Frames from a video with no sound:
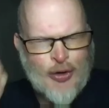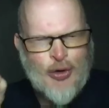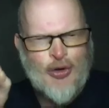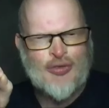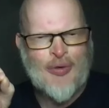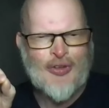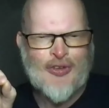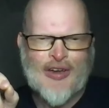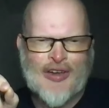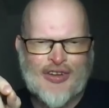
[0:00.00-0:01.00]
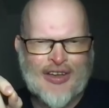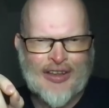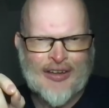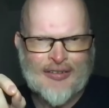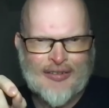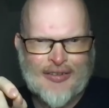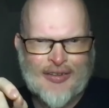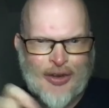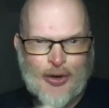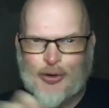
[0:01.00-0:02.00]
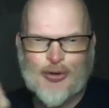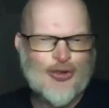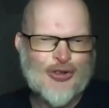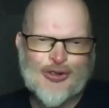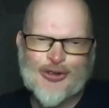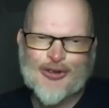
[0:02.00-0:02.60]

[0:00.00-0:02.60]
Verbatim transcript: huge motivation killer. Huge.